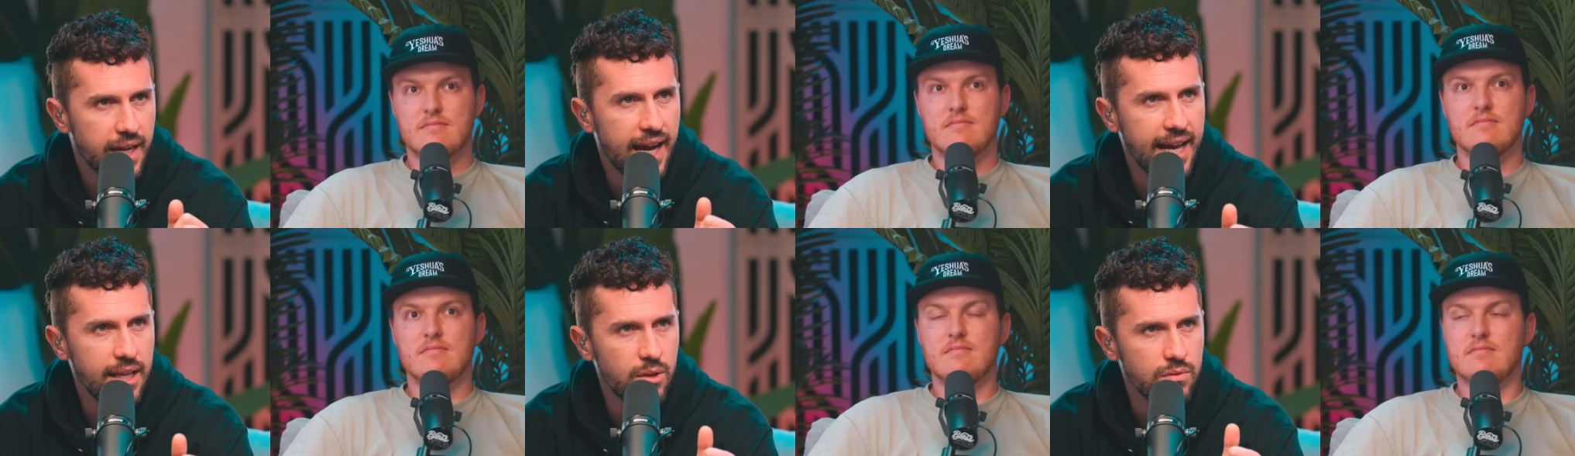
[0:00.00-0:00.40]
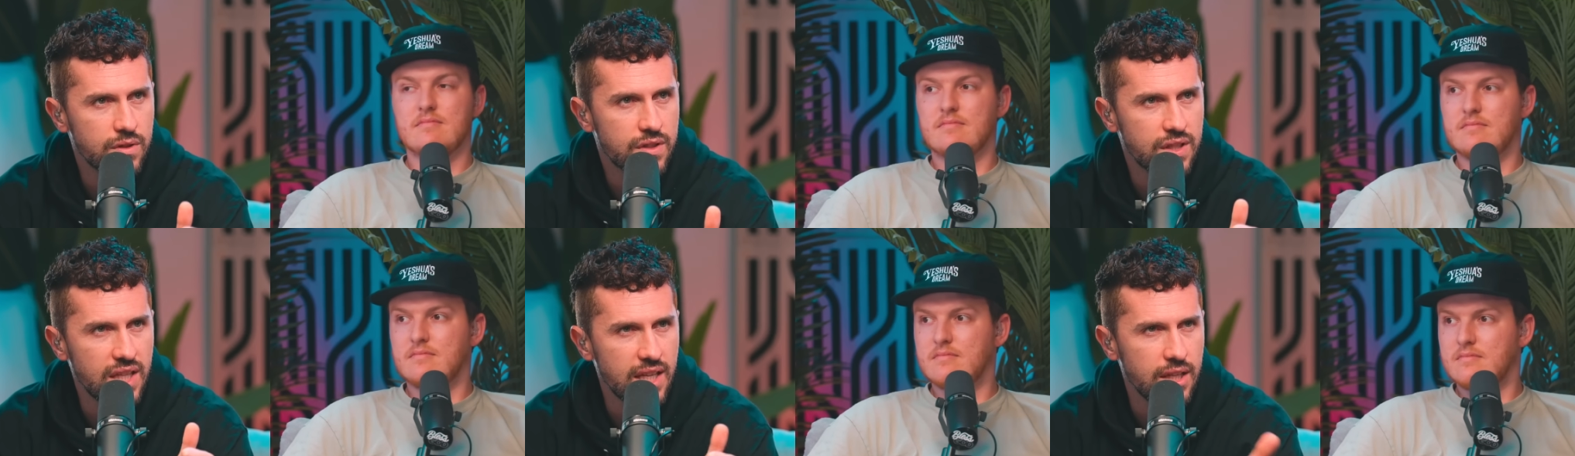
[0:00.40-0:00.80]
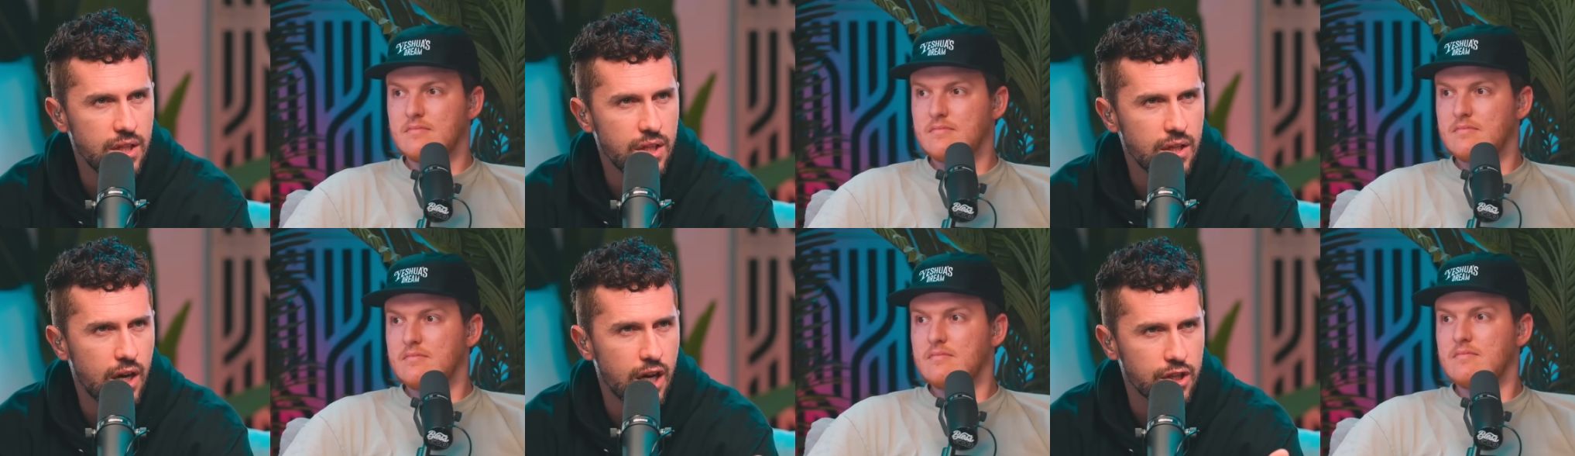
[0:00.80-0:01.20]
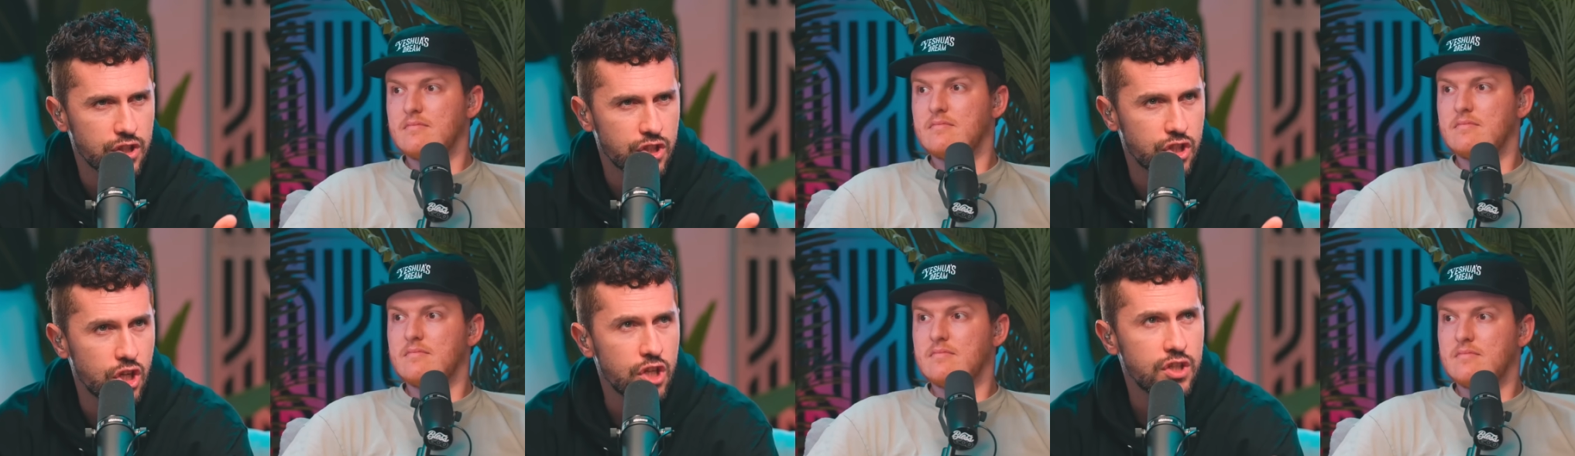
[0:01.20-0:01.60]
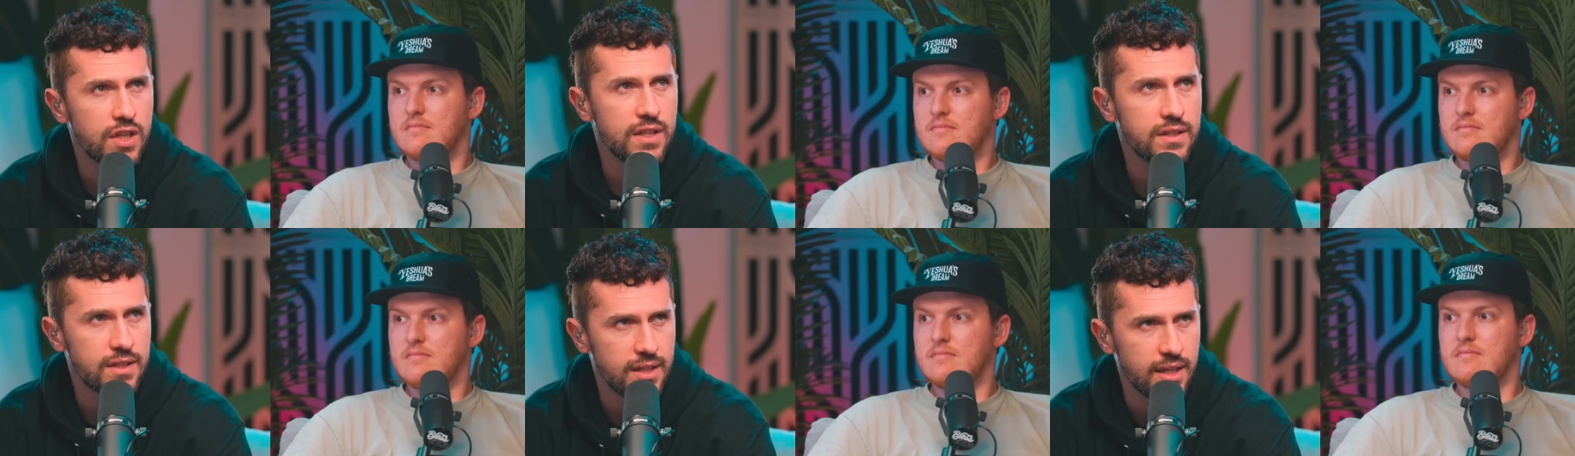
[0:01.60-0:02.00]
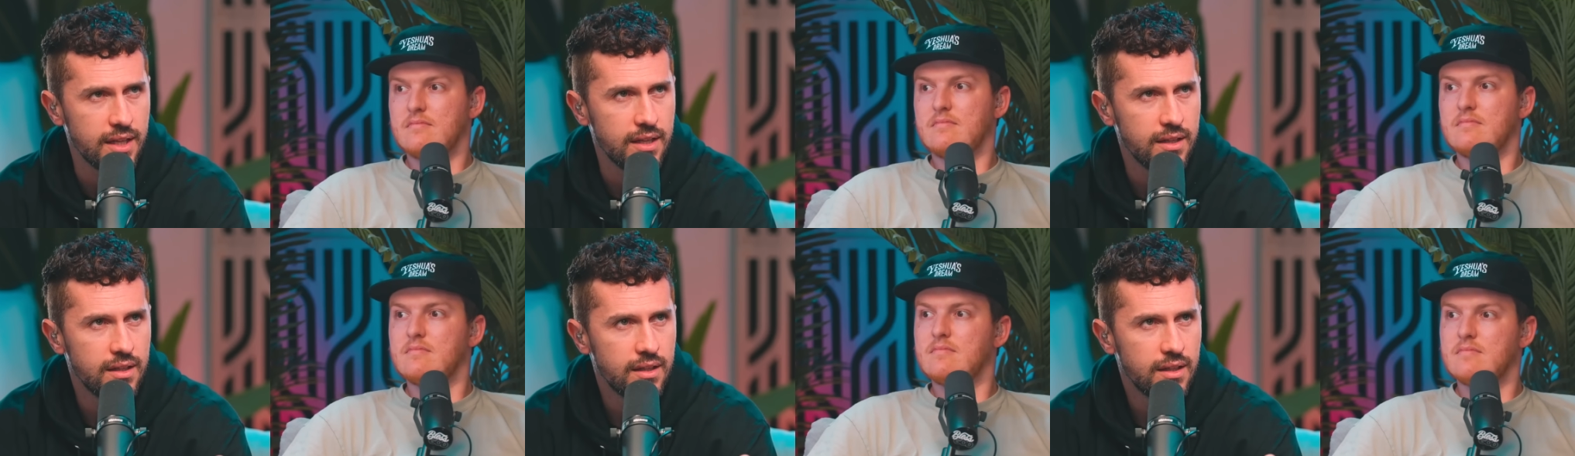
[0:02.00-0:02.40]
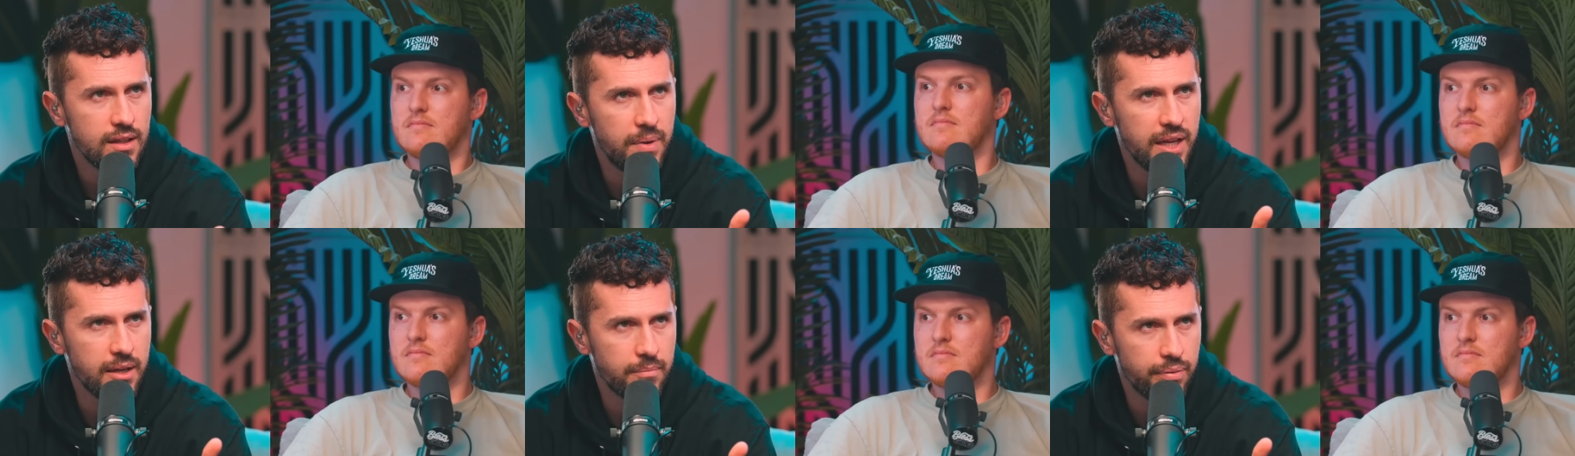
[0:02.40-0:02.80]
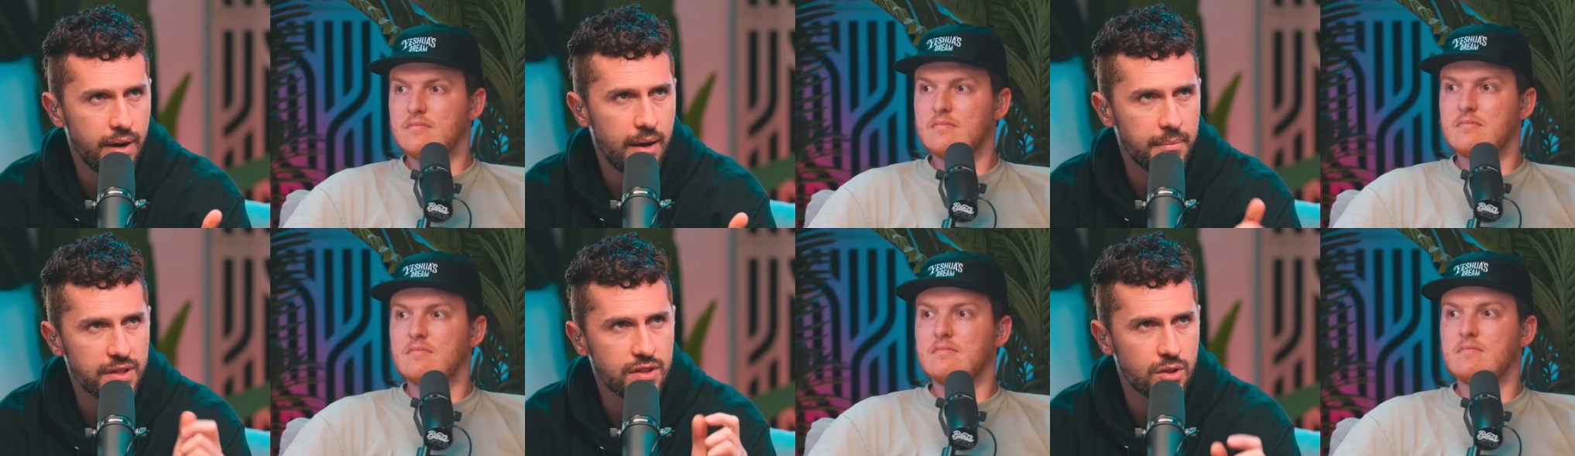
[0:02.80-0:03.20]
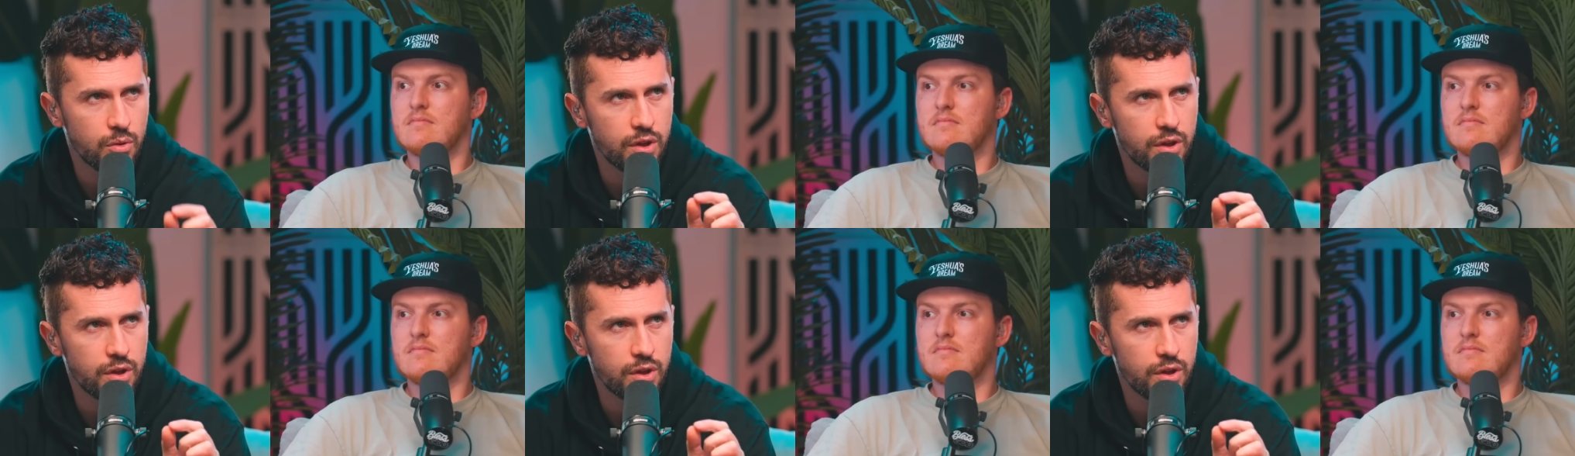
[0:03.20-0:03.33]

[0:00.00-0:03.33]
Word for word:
Speaker 1: I don't see a certainty being promised.